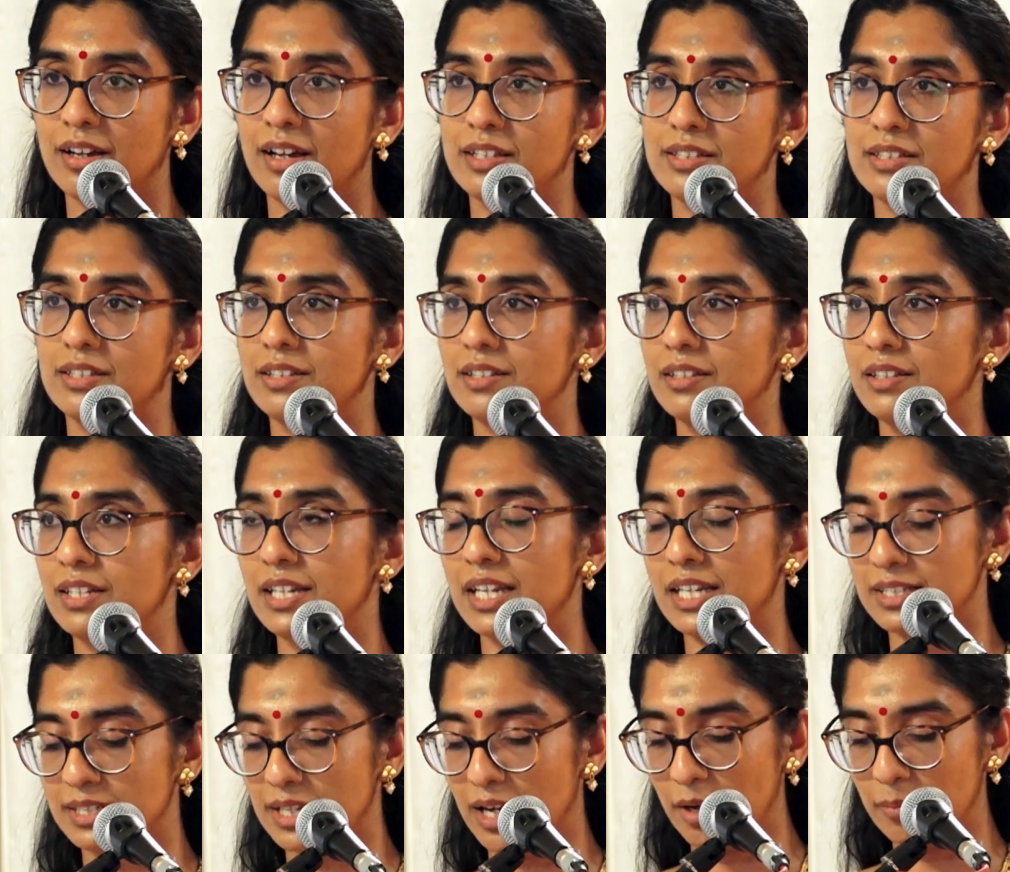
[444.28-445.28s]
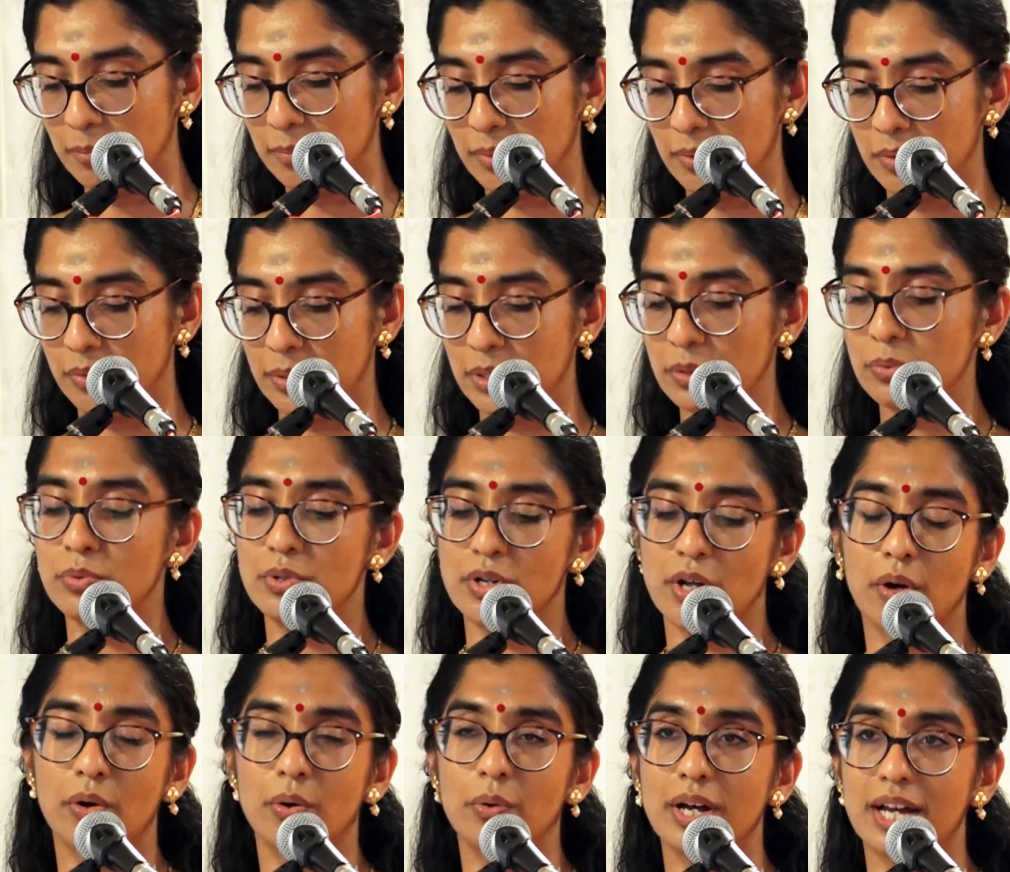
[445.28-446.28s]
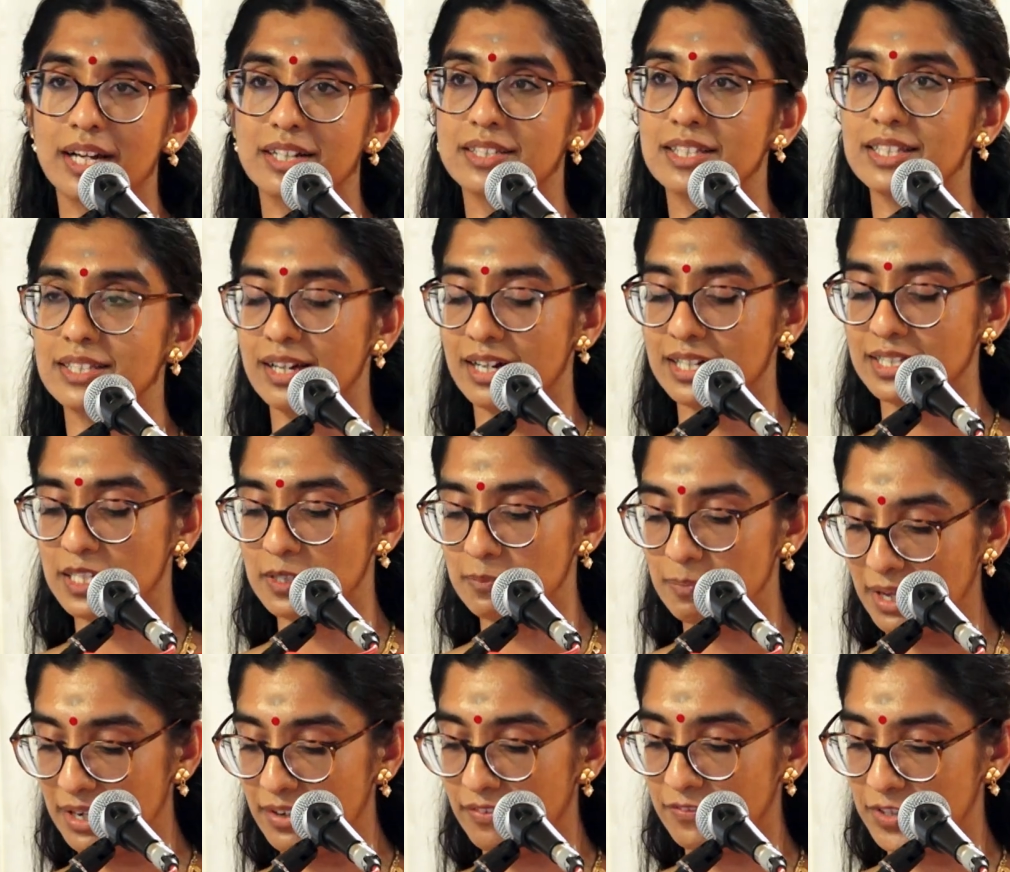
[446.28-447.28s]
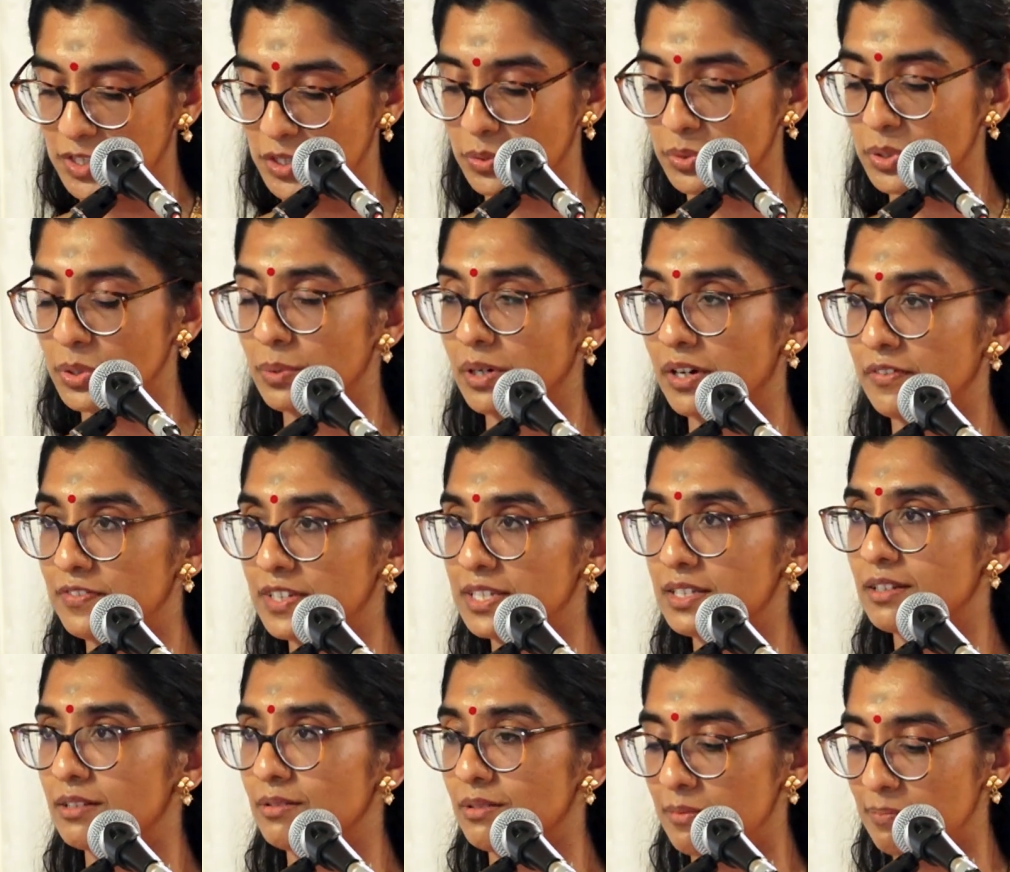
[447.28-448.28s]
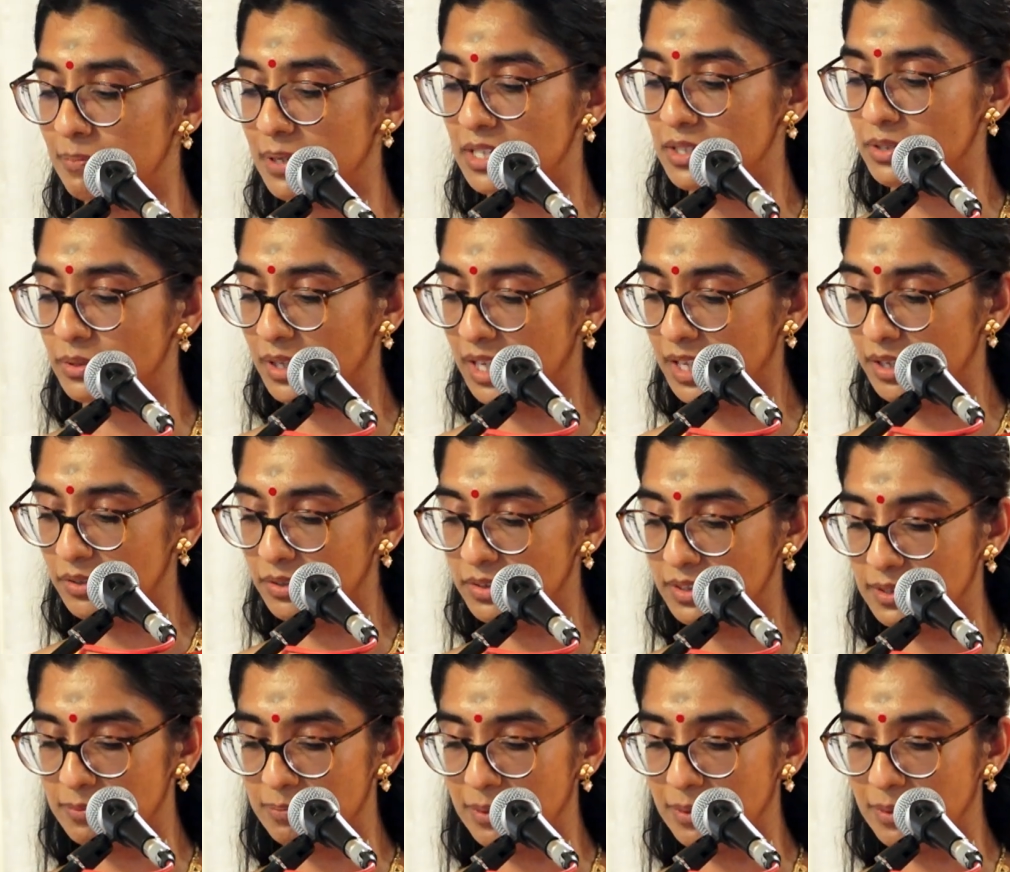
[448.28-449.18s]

As an example, we all know exercise is beneficial to our physical and mental health,